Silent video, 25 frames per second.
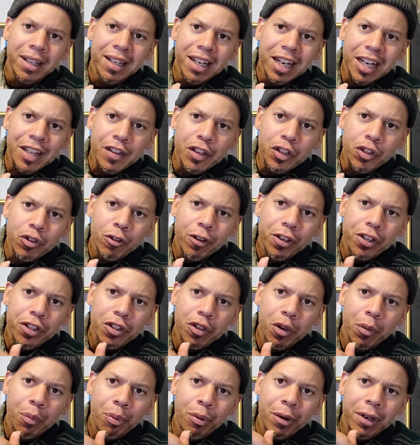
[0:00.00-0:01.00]
And the
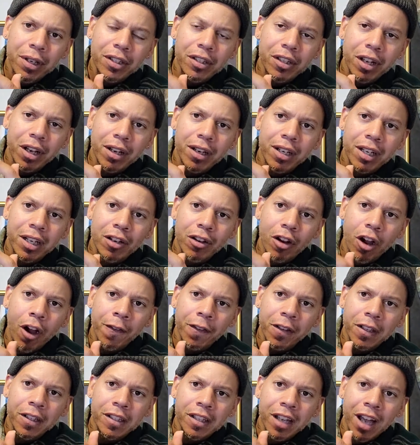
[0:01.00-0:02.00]
traditional print on here
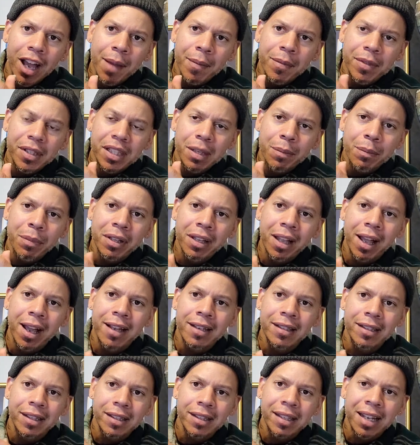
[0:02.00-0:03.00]
oftentimes
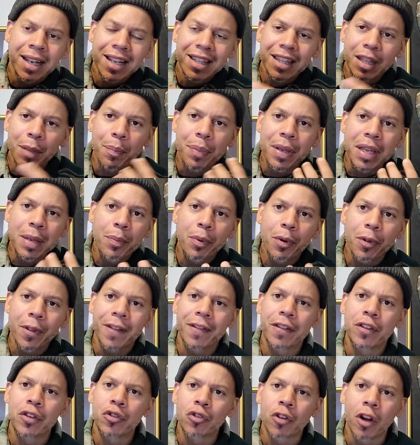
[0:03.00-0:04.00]
symbolizes the people that
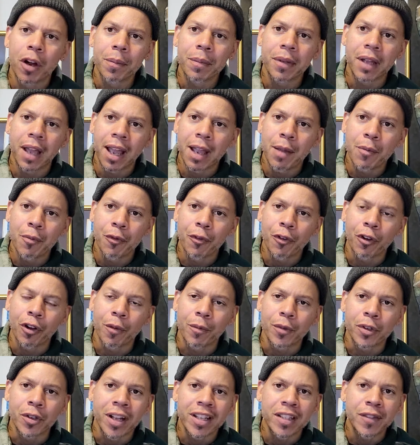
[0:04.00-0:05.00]
the drum came from.
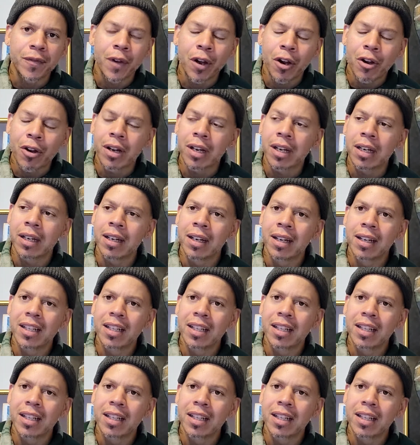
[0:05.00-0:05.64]
So it's very